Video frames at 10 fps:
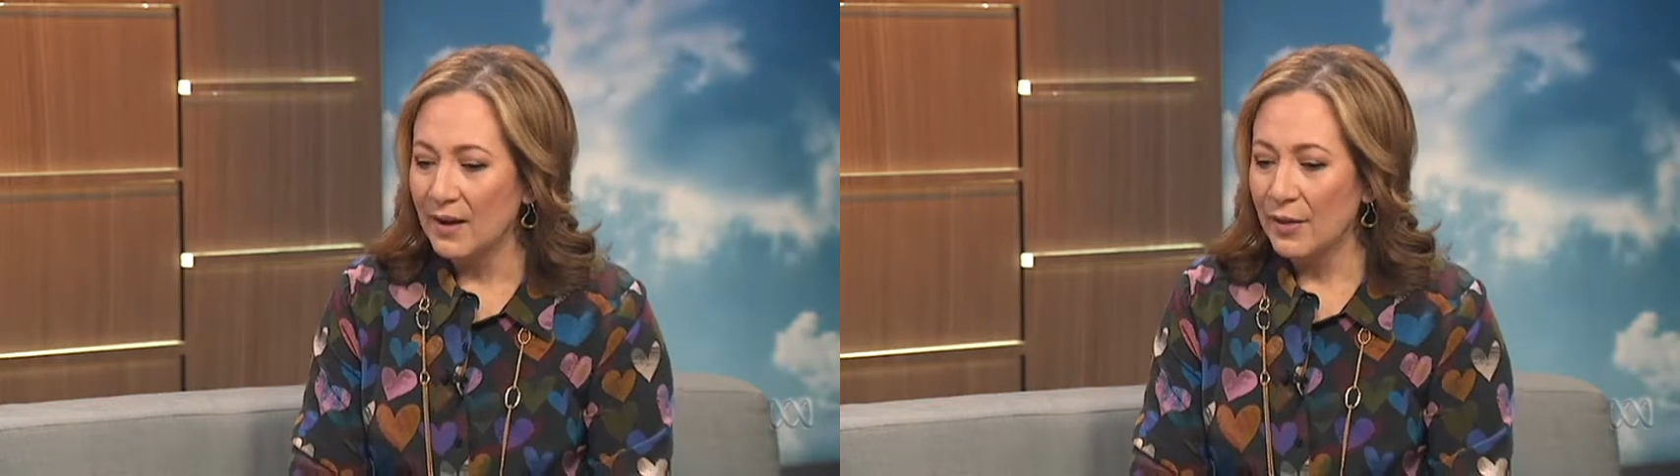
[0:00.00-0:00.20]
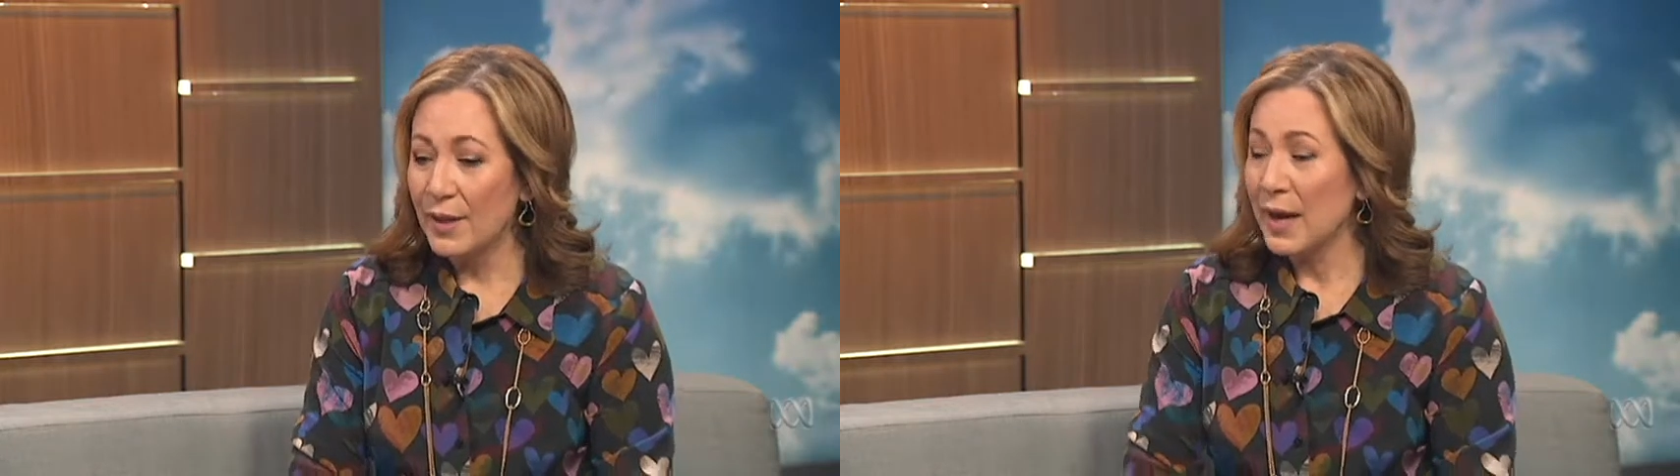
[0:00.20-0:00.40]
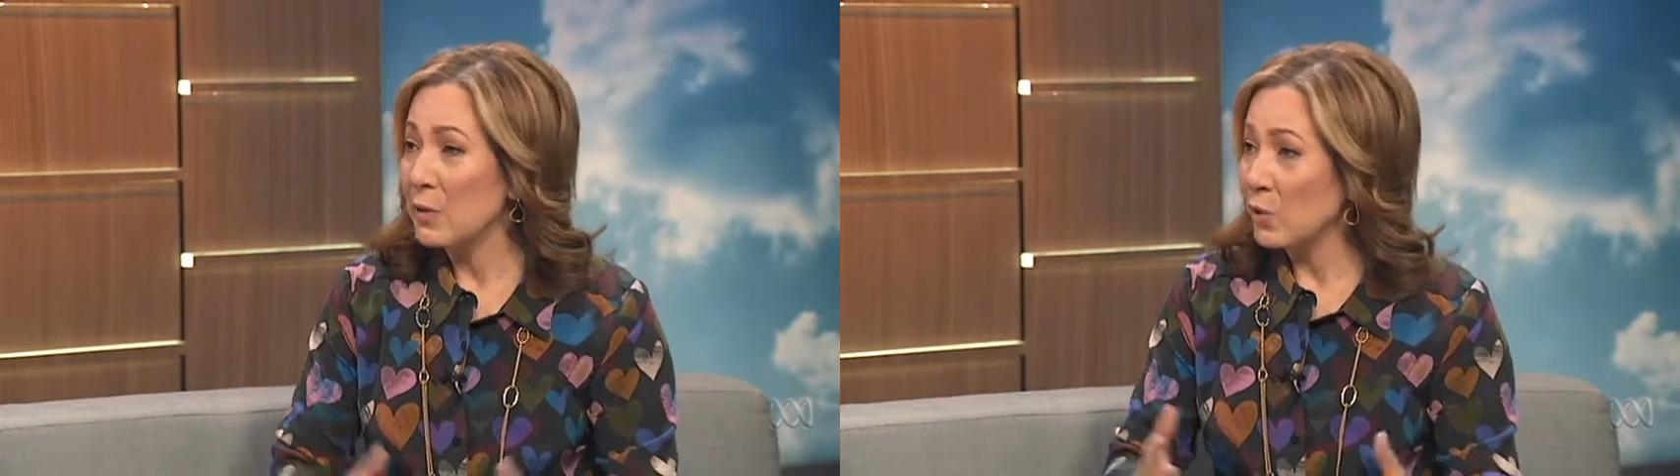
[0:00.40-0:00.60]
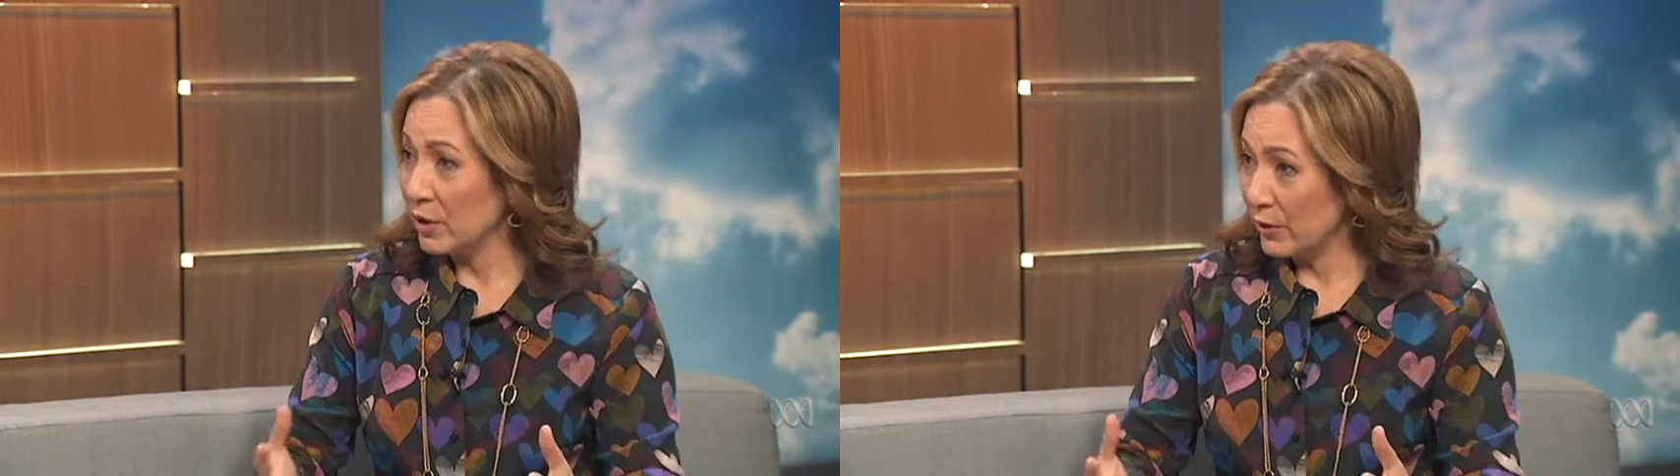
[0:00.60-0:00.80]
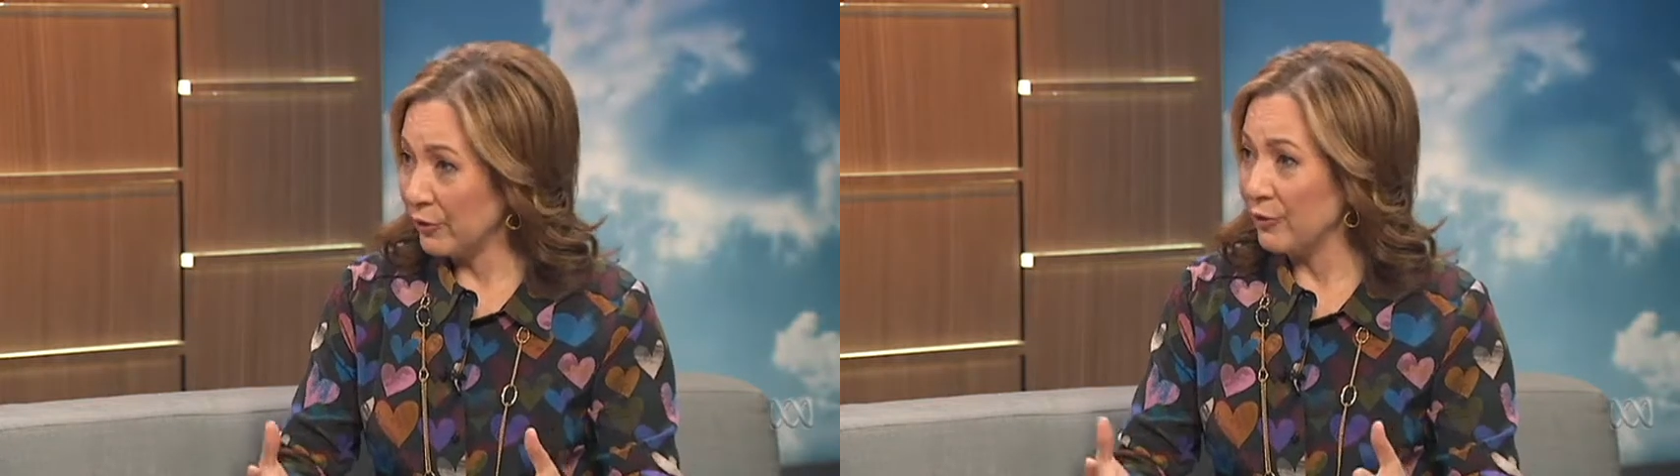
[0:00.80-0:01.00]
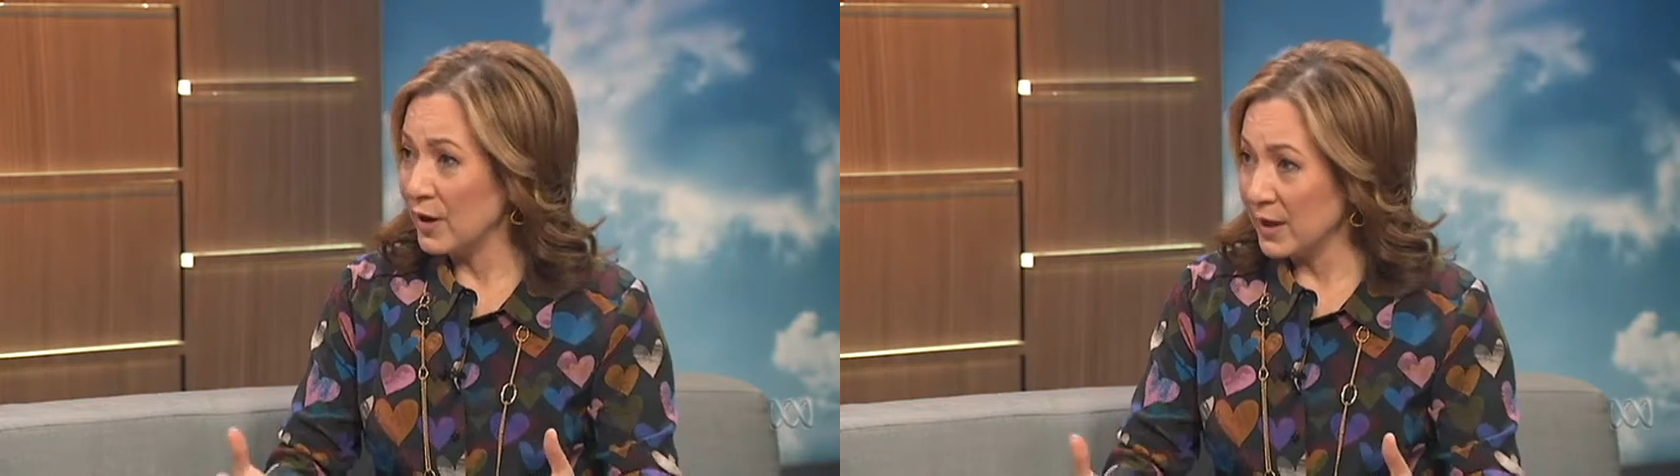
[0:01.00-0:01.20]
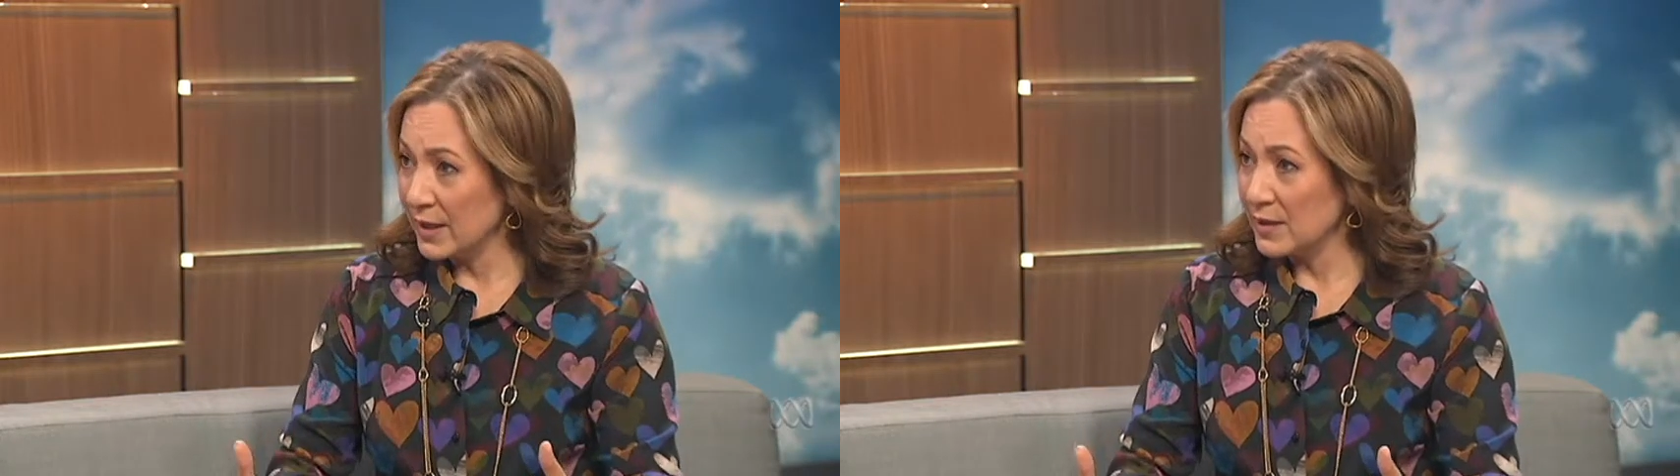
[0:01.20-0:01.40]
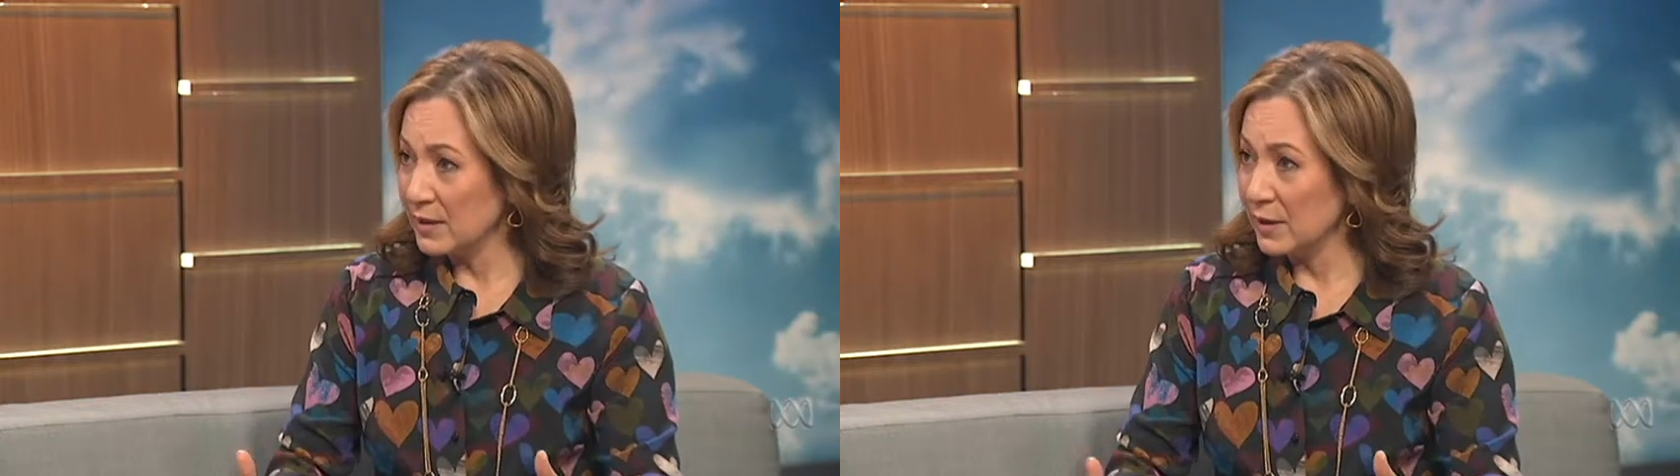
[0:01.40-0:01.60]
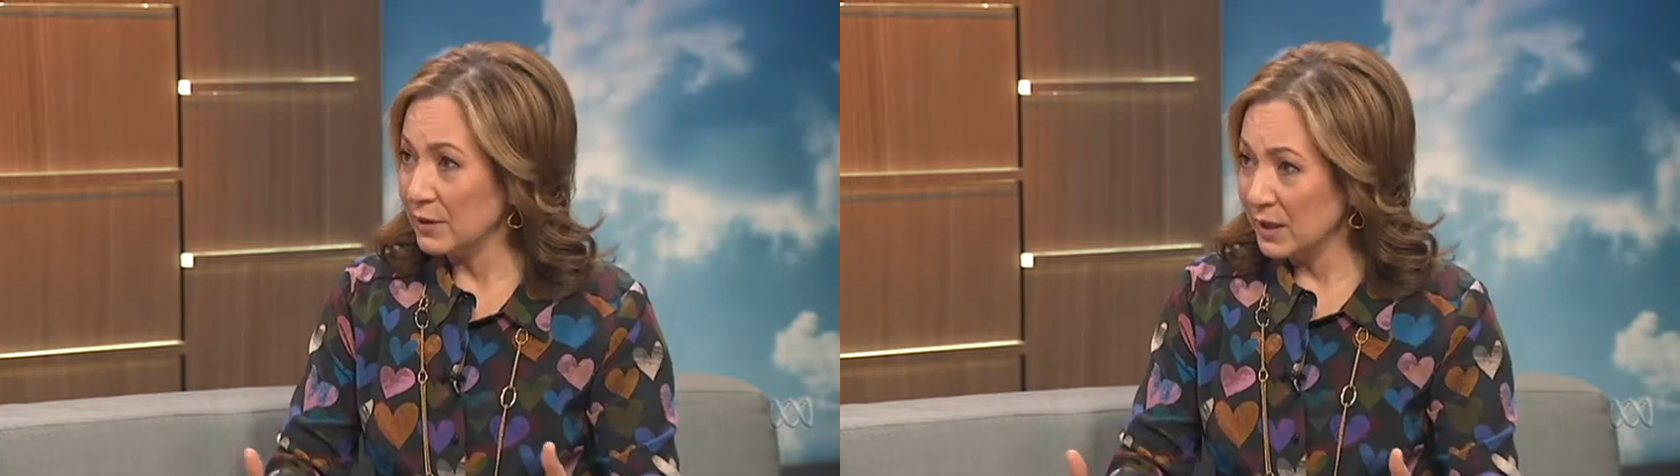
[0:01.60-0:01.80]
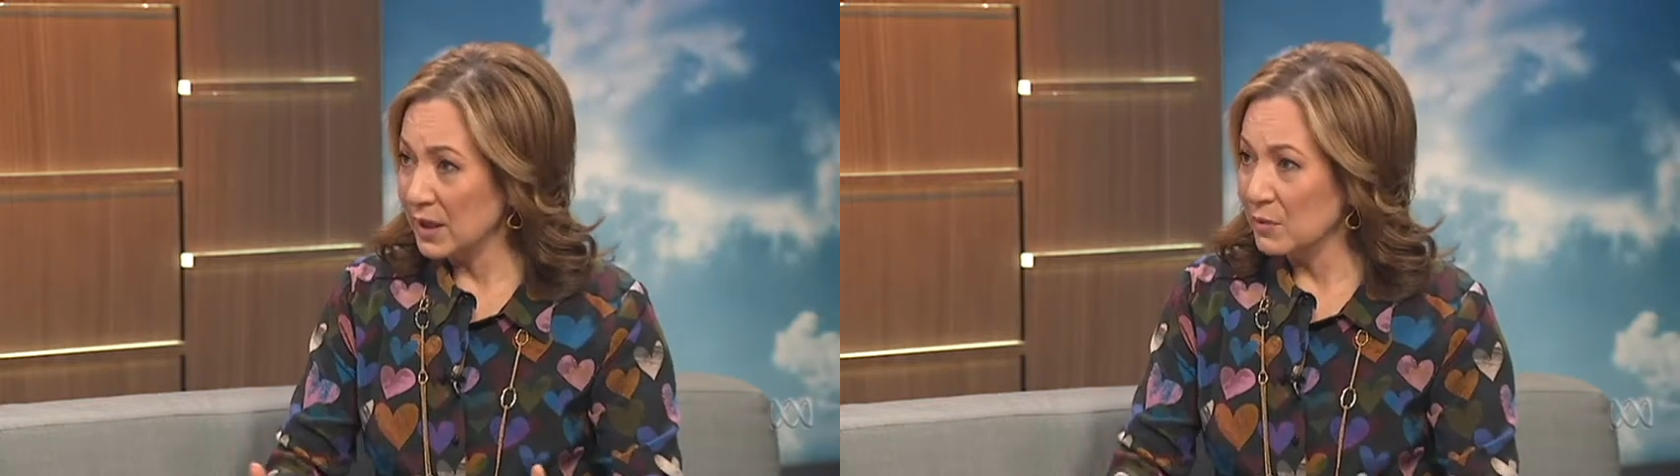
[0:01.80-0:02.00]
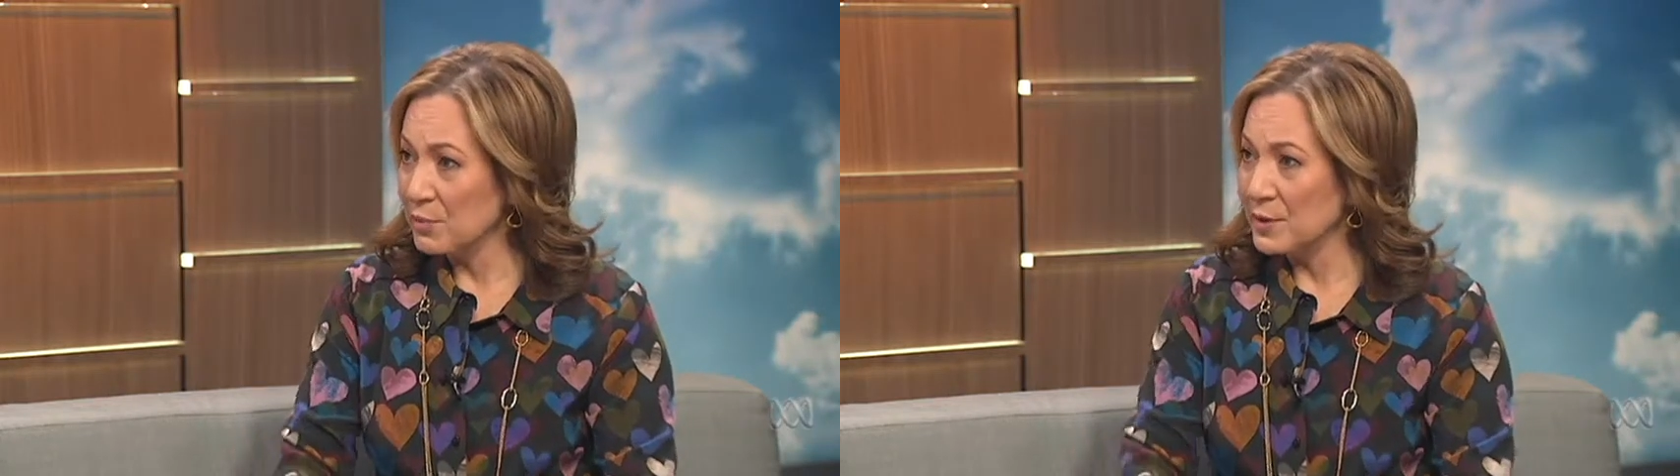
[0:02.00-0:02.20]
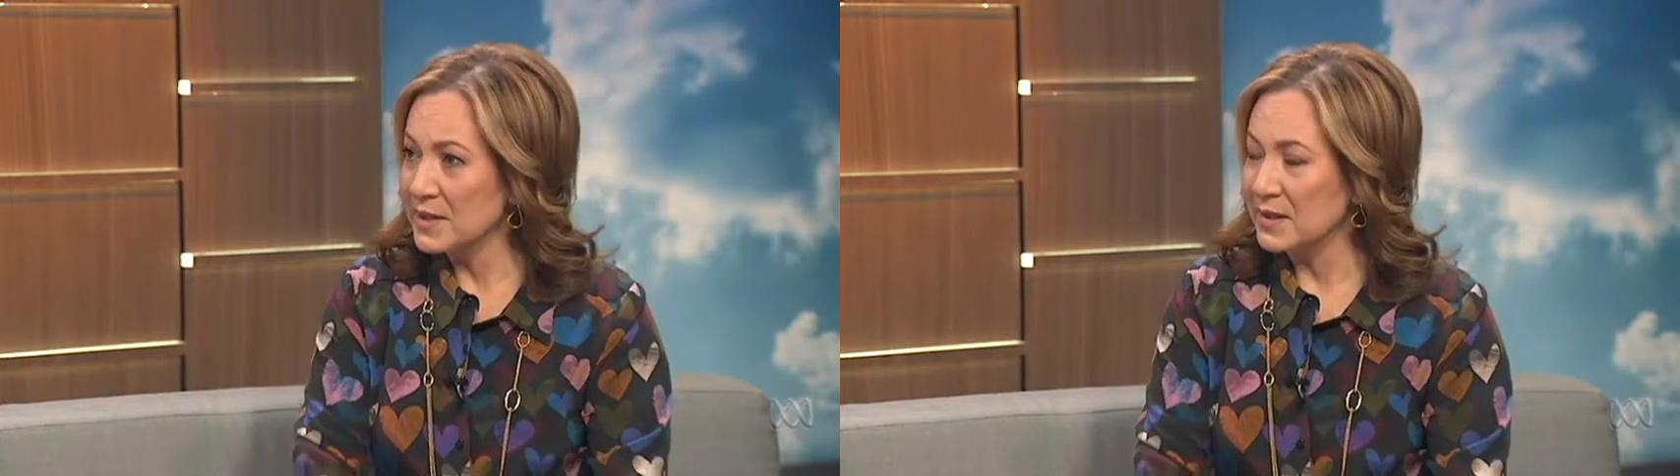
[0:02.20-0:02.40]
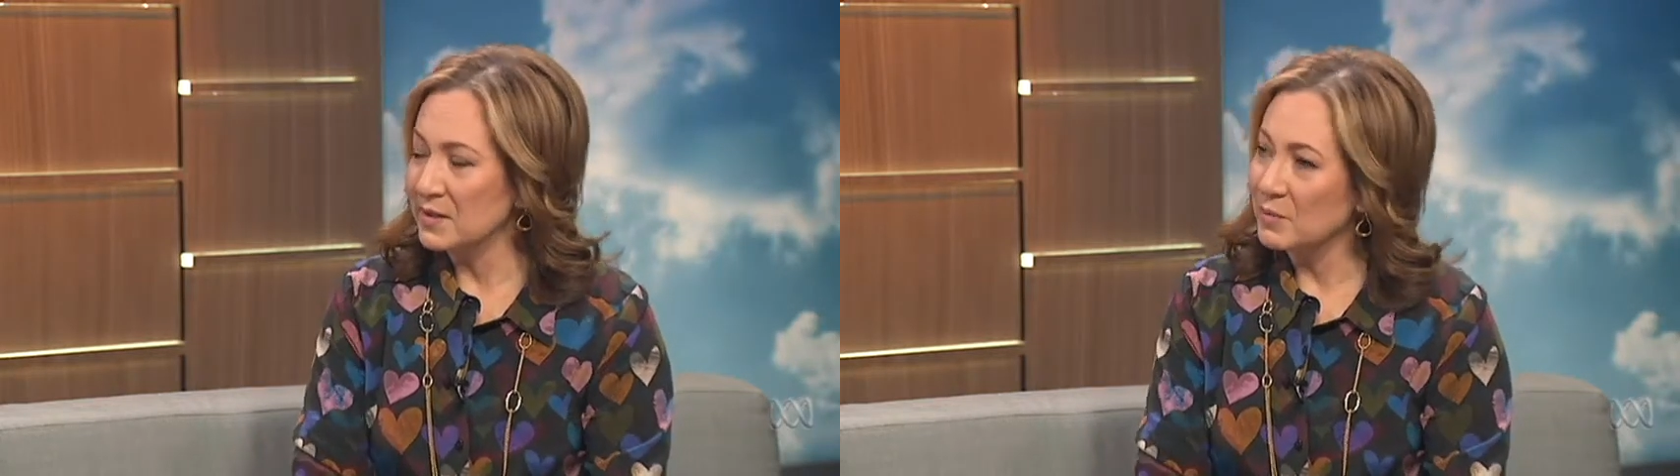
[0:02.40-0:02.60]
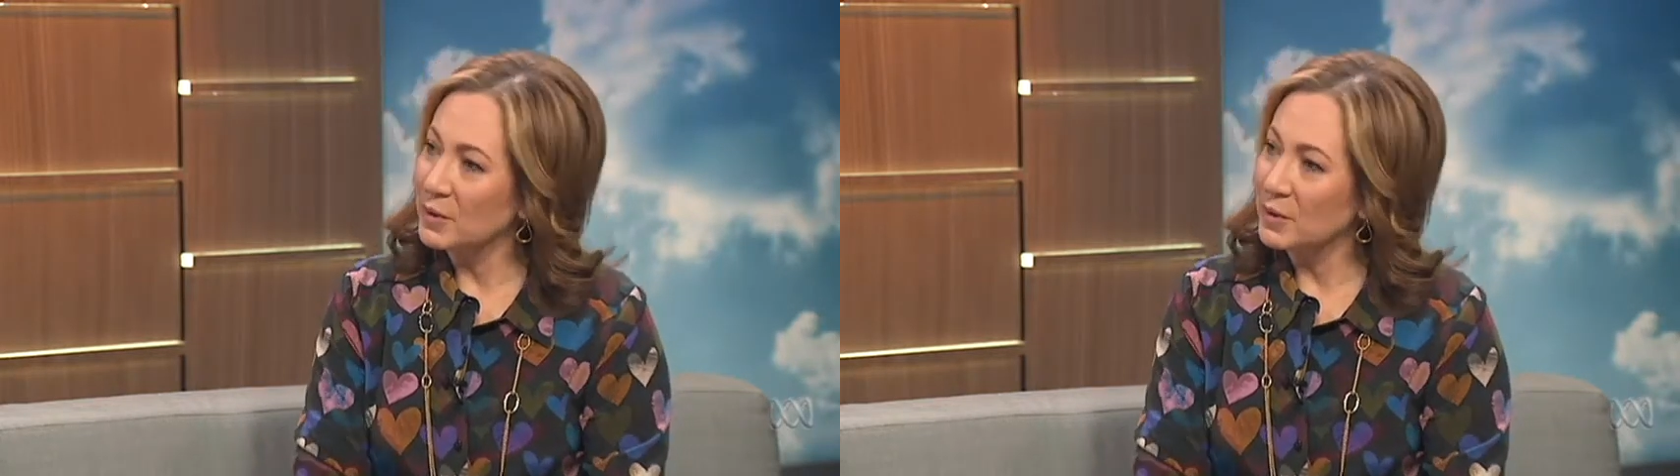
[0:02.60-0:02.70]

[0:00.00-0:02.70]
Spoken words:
They were fined and I think imprisoned.